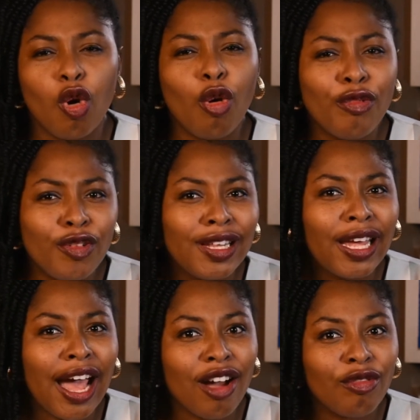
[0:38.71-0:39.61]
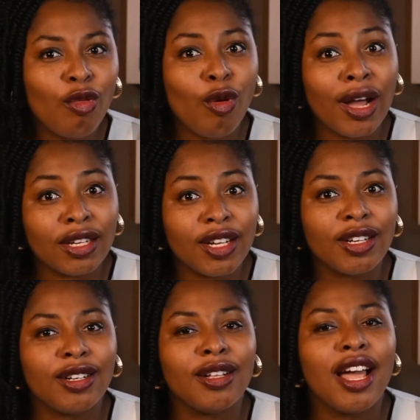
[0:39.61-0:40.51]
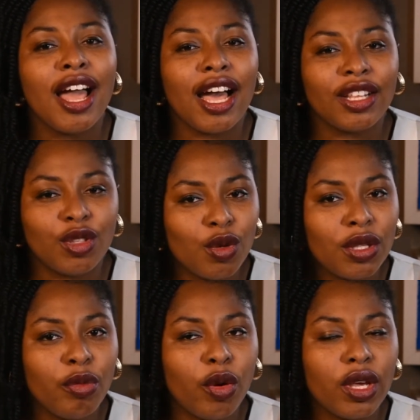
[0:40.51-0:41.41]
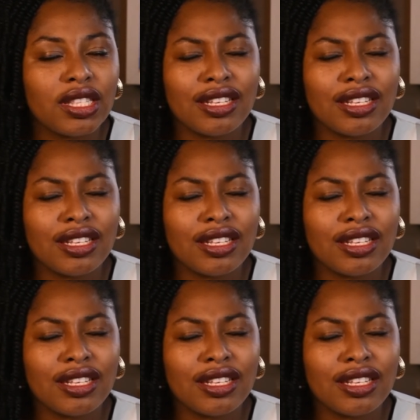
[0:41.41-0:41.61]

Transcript: Hopefully have one girl and twin boys.